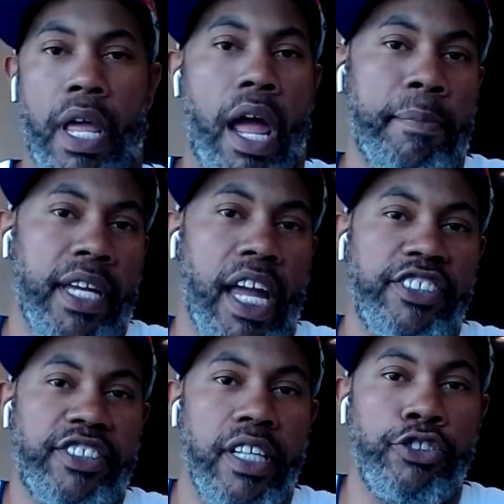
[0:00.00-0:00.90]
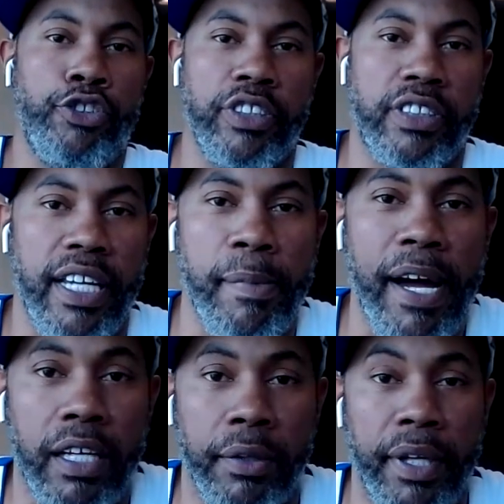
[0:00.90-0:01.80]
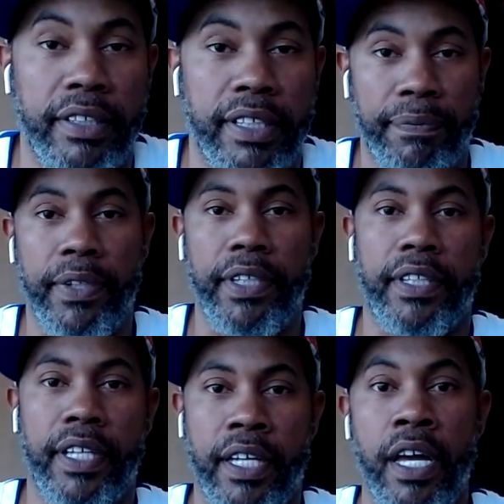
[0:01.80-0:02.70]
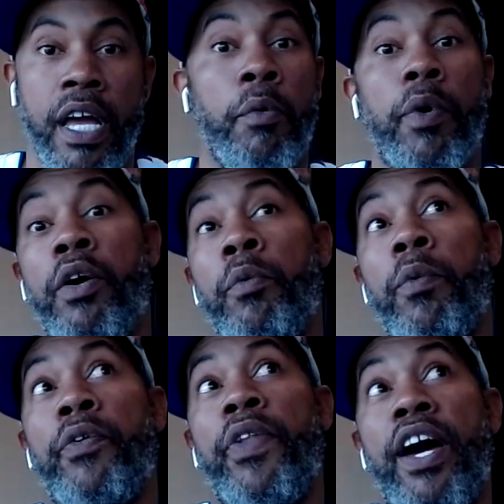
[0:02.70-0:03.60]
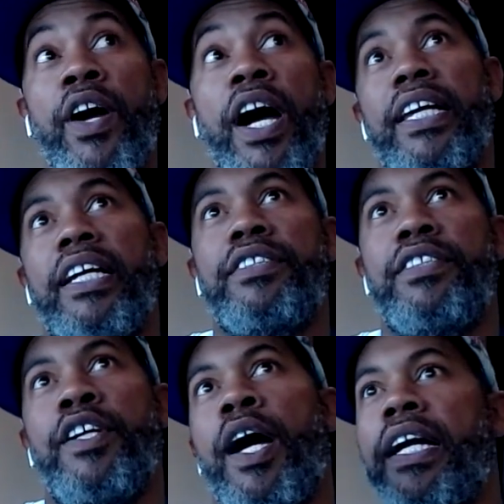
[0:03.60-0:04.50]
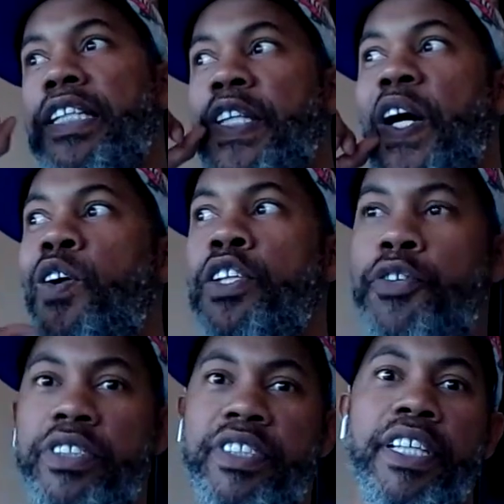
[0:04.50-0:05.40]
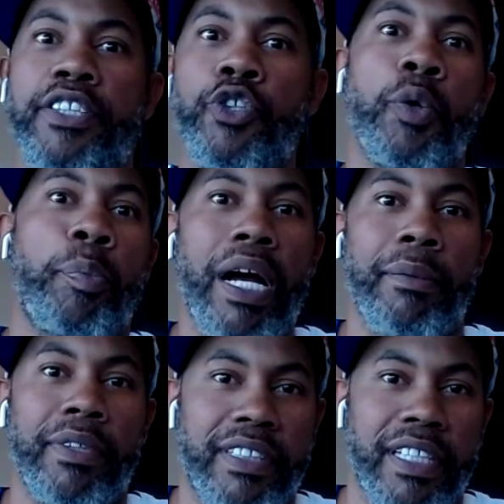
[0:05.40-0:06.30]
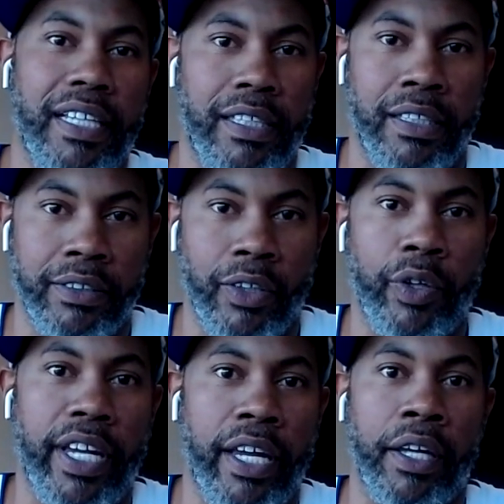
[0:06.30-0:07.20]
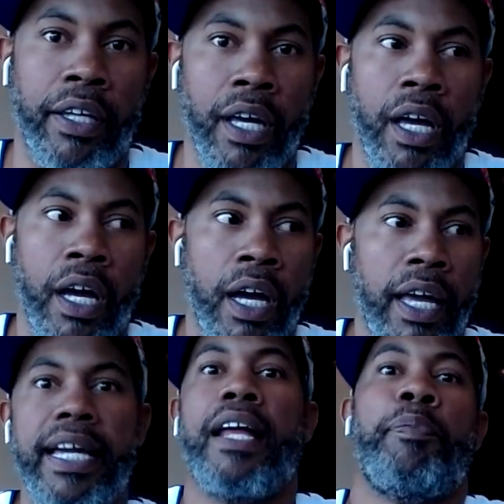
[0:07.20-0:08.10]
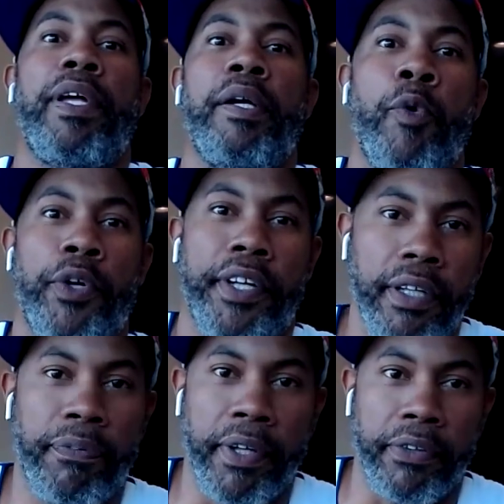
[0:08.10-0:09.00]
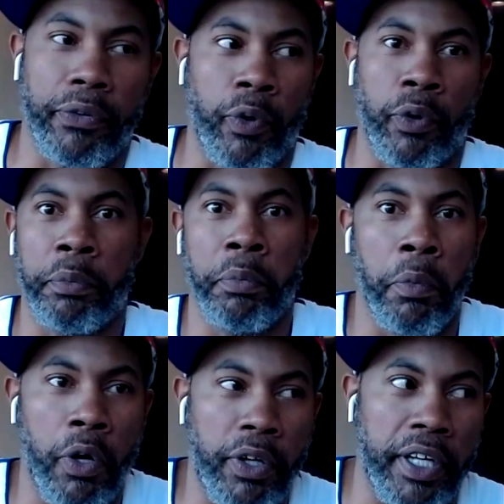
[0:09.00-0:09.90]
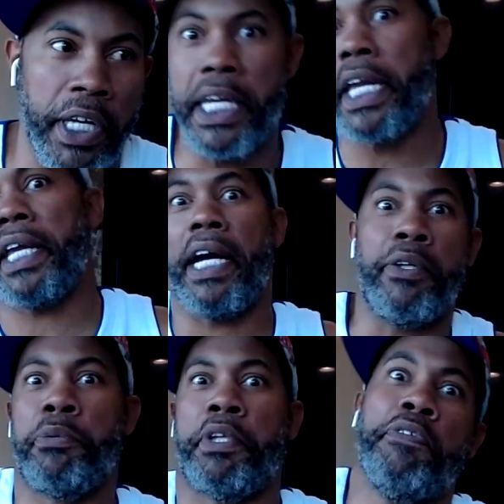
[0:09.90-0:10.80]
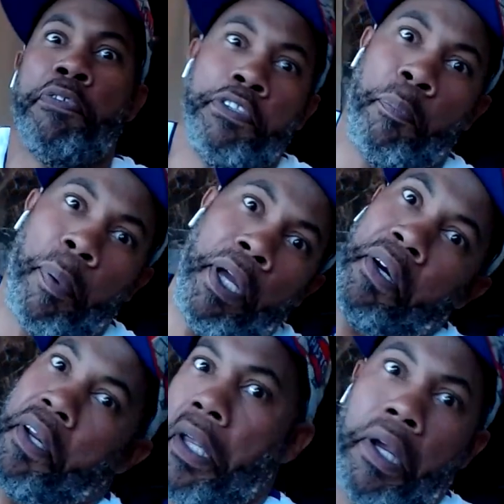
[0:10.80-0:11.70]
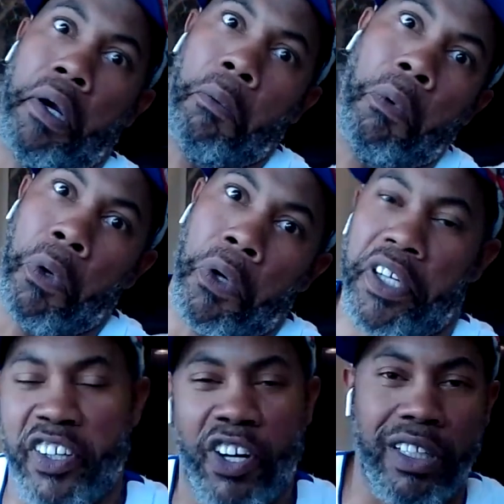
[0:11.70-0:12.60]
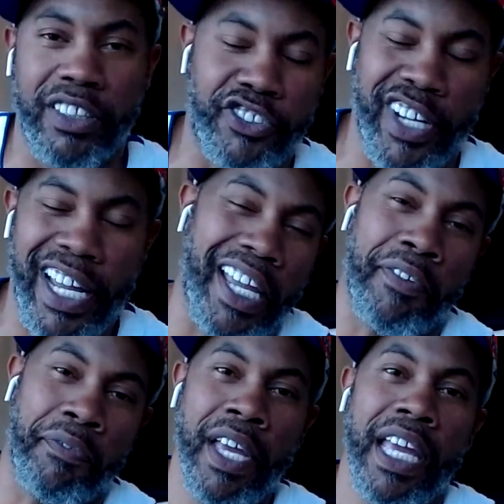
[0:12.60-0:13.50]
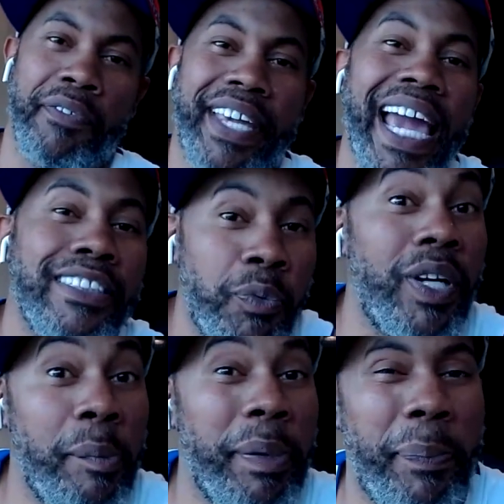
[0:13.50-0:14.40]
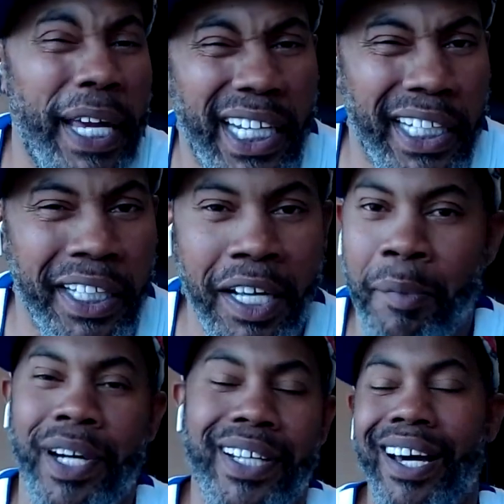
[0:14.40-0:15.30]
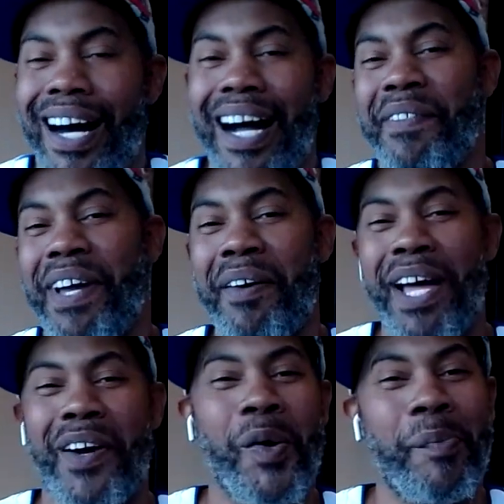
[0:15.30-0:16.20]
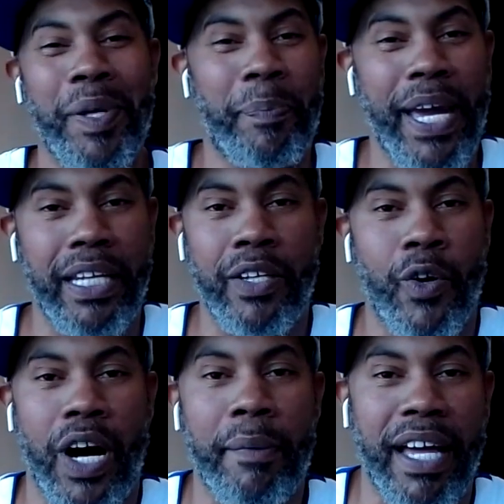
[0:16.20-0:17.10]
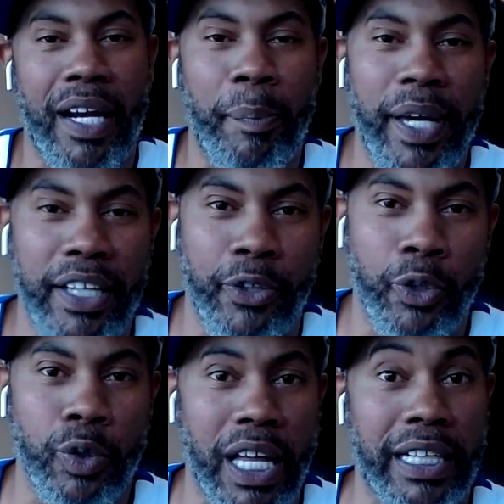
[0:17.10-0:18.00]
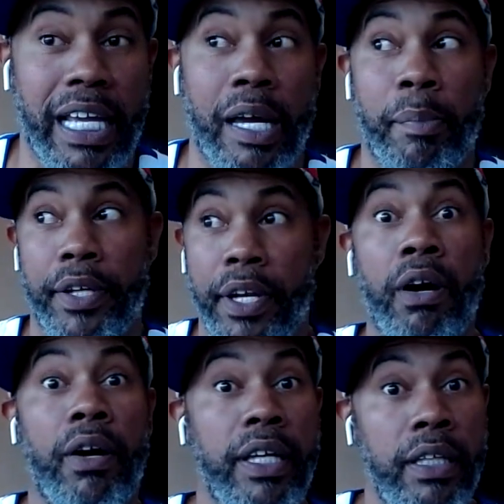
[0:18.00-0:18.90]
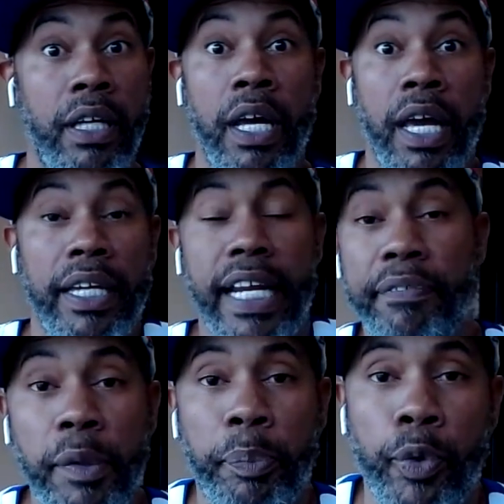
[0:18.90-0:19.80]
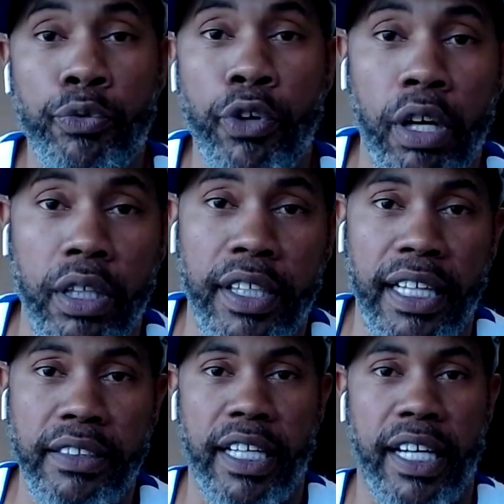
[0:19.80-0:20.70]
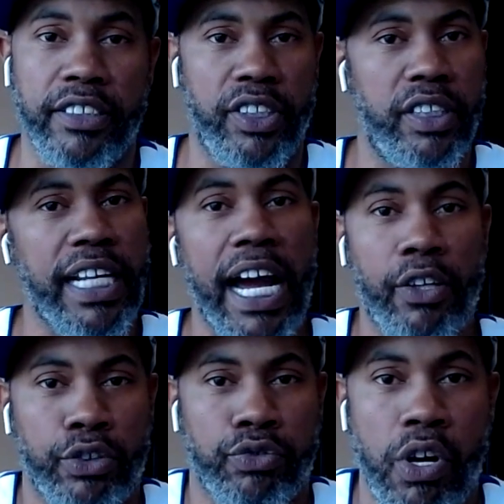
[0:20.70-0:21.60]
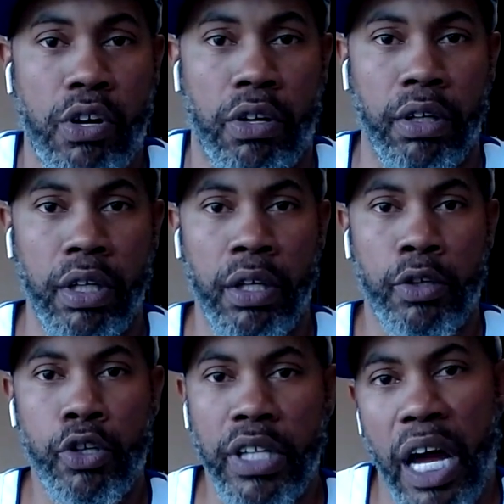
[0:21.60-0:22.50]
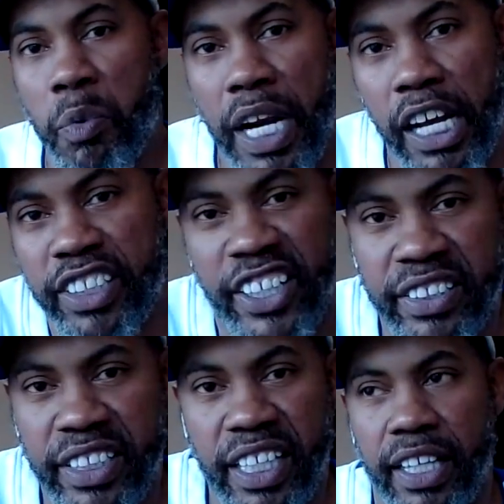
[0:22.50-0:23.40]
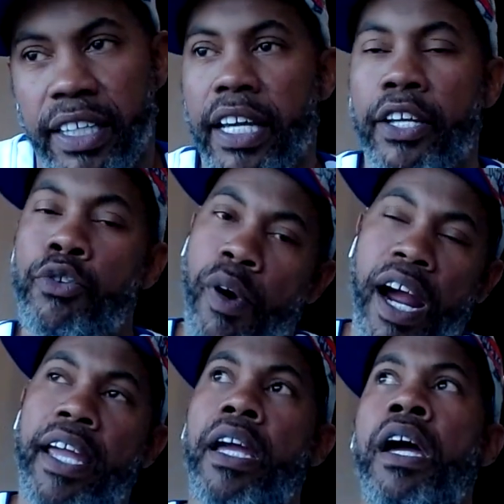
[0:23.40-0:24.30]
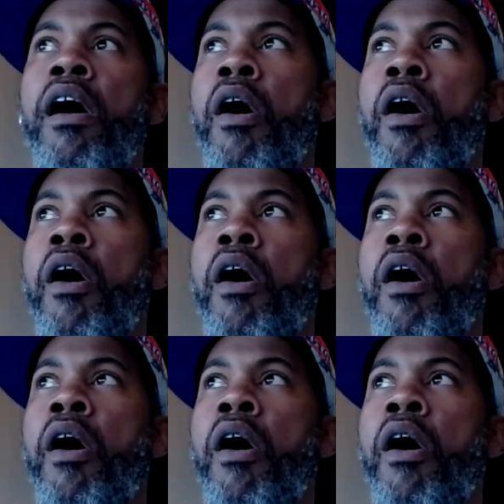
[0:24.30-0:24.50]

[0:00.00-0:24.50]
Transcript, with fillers: I mean, ain't shit else you can say about him. He definitely did well. Well, now I guess I guess the only critique you could probably say is okay he got to play more defense, or okay, he ain't got no defensive player of the year war and all this or that. If if cats want to be petty, but no, I'm I'm not gonna be petty, or I'm not a petty dude like that. But no, he he definitely proved all the naysayers and the doubters wrong. Cause I went out there and did it. Yeah, you right.